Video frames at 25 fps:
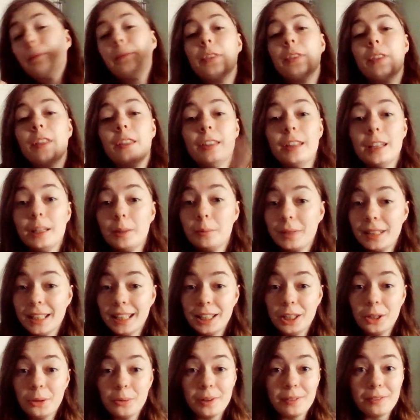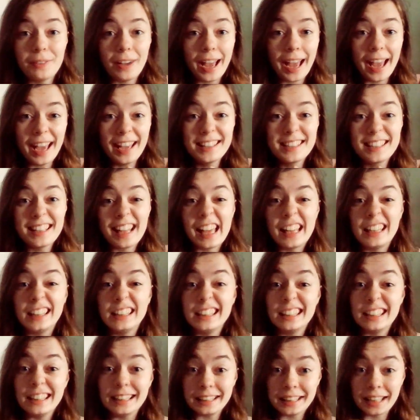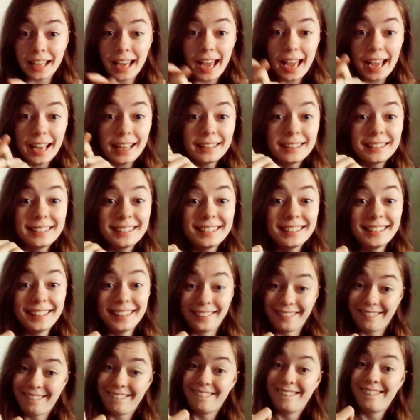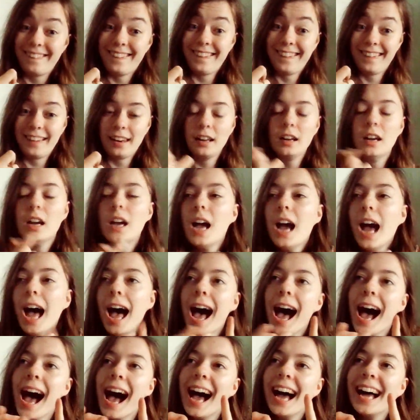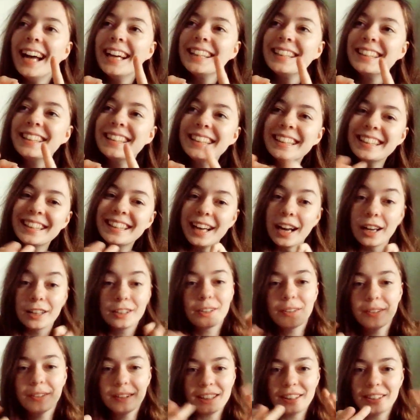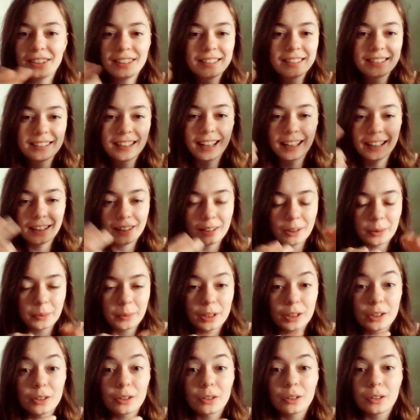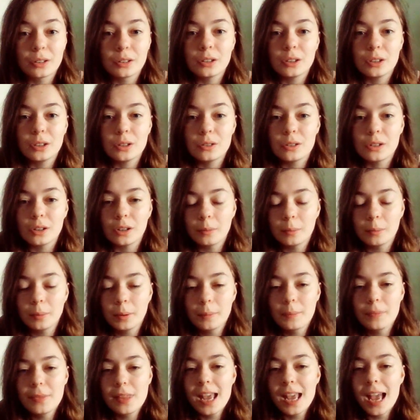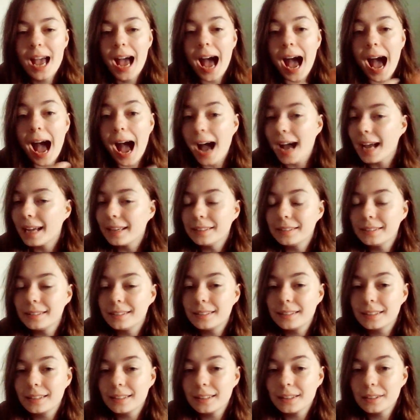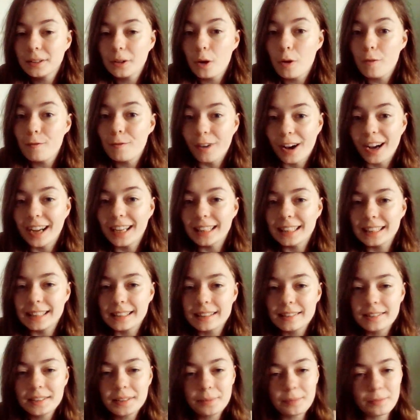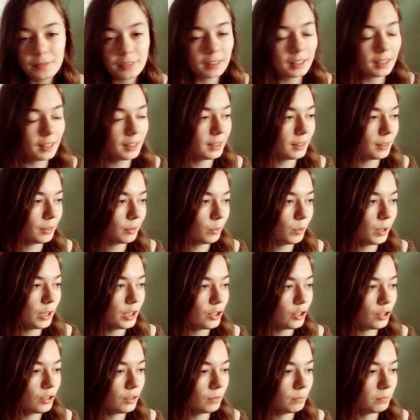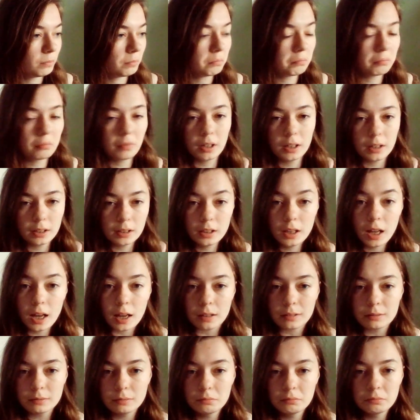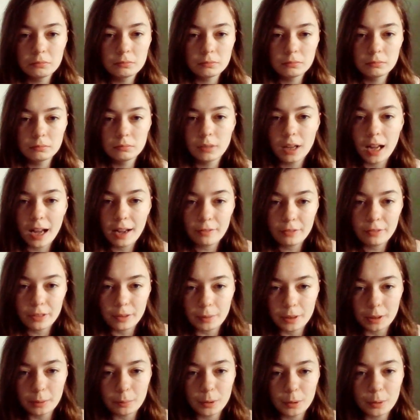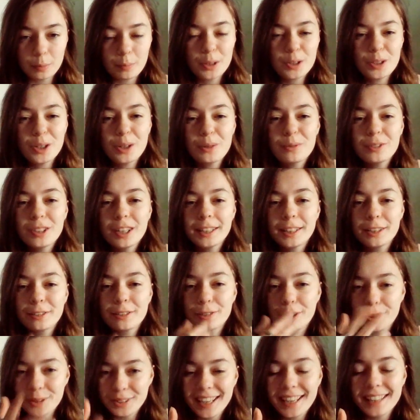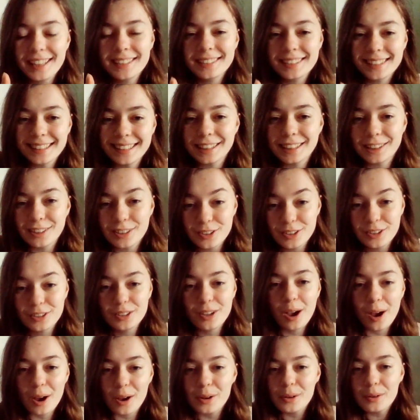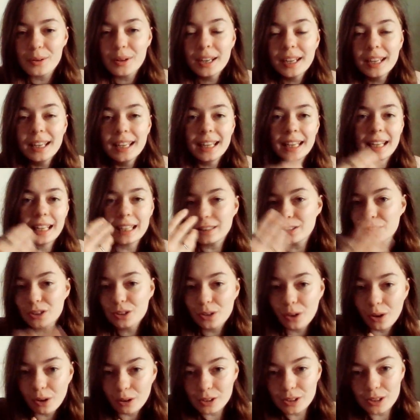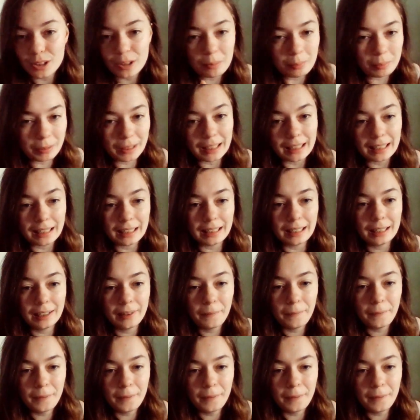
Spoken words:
The thing beginning with S ending in X. And I don't think you can say the word on YouTube. And violence, which, yeah, have them in the book, but don't like grotesquely so. It's got to be